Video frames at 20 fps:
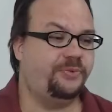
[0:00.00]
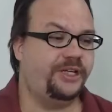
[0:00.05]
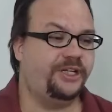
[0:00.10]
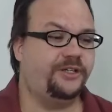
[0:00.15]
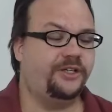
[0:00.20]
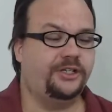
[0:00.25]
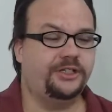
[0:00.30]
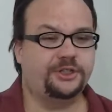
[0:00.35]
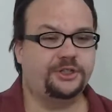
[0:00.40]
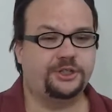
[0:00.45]
been
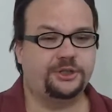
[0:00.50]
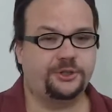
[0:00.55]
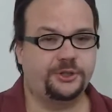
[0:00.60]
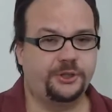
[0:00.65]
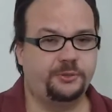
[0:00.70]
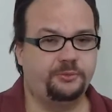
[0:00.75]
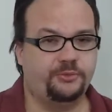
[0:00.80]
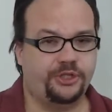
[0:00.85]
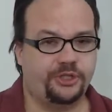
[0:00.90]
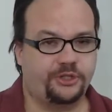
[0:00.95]
on a
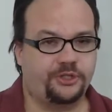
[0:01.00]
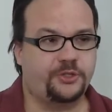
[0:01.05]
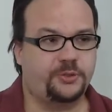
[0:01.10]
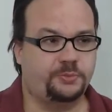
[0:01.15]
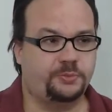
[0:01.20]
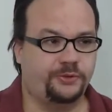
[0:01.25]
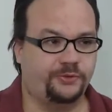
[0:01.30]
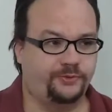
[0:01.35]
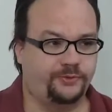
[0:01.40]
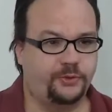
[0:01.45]
stream with you
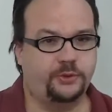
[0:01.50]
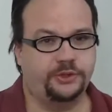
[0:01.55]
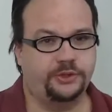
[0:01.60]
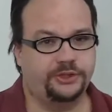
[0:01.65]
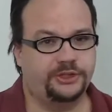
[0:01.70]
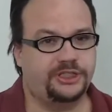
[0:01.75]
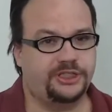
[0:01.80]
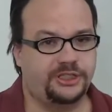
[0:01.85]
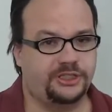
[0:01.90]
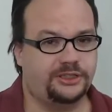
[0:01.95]
before,
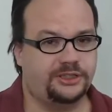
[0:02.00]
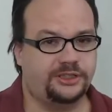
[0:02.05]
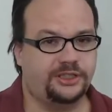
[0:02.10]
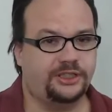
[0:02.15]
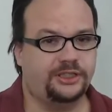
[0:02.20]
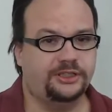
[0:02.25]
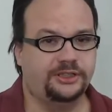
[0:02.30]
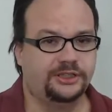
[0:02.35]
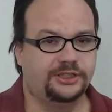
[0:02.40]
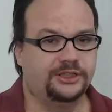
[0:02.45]

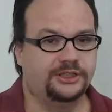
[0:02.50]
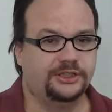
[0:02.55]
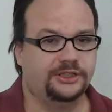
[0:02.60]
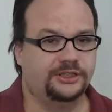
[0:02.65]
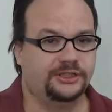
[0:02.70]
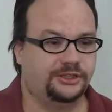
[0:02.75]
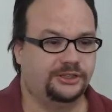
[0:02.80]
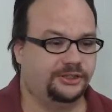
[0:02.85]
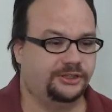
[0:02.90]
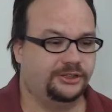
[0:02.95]
TC.
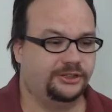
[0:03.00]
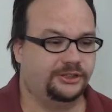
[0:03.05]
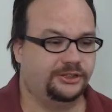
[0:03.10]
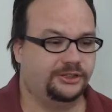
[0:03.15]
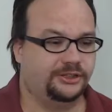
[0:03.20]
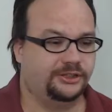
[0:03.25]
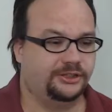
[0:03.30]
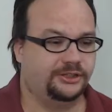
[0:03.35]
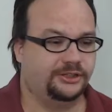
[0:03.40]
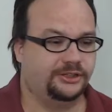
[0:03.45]
I